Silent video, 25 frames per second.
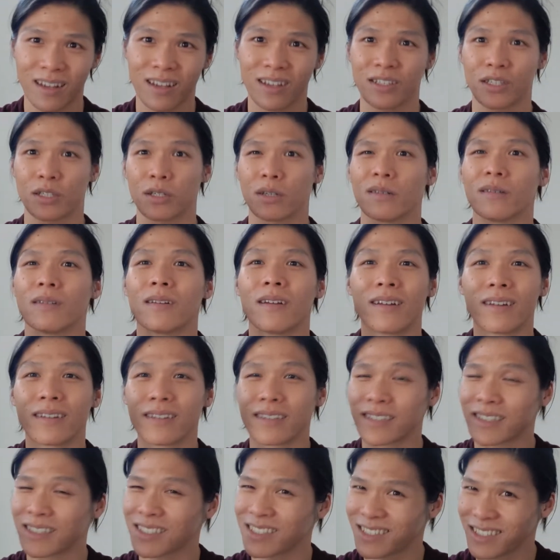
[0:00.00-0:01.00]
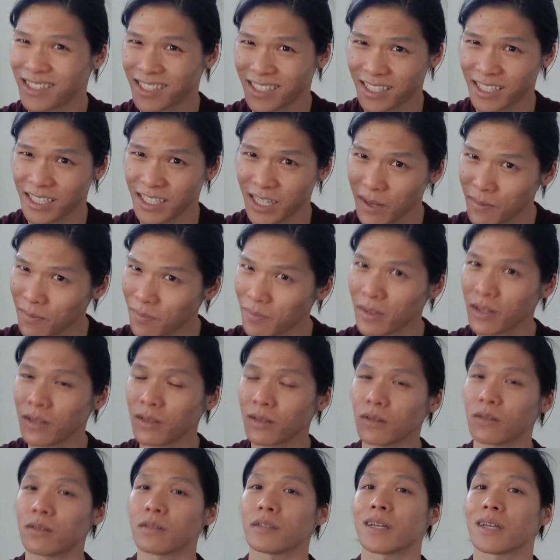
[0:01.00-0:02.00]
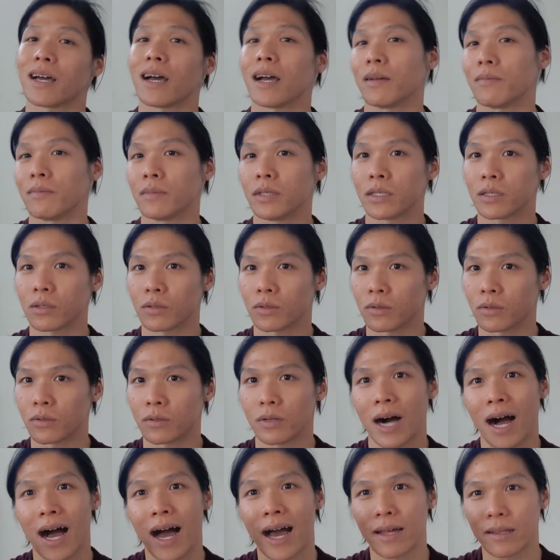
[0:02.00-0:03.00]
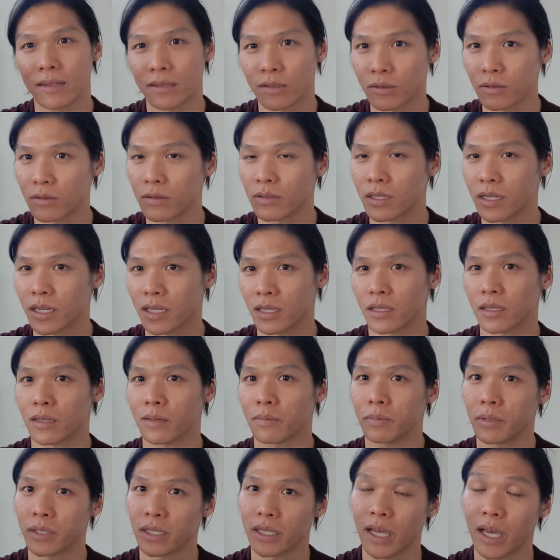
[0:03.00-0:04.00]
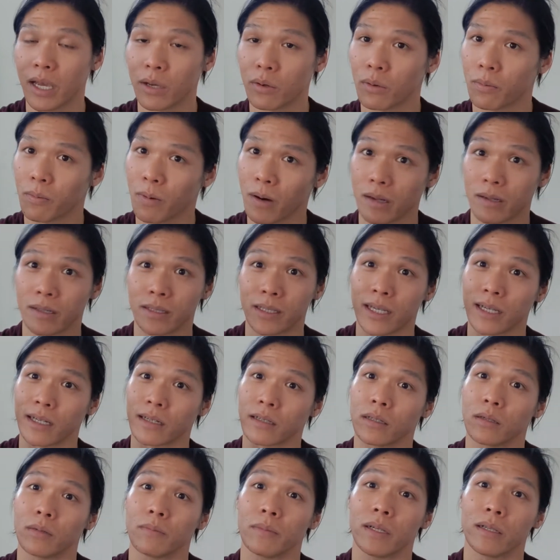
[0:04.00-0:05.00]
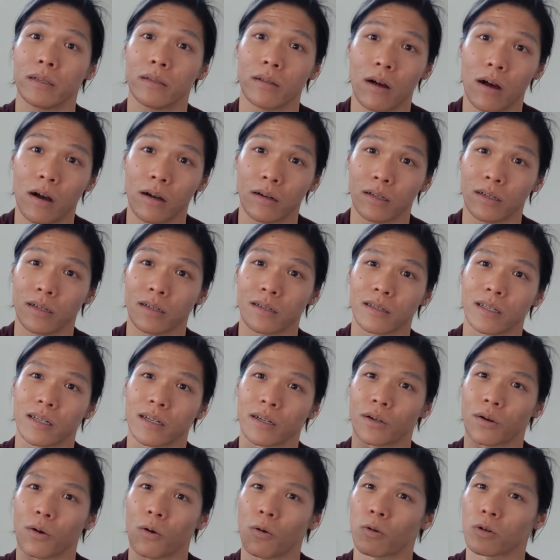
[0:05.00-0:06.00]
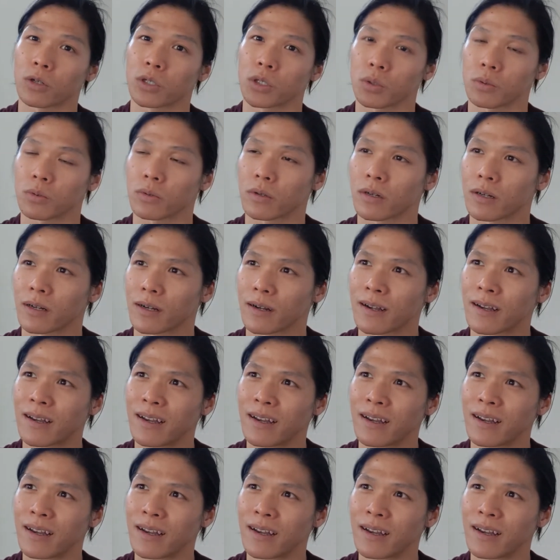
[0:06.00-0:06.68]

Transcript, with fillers: So similar time in school, I do think the P A will probably take a little bit longer. Their coursework,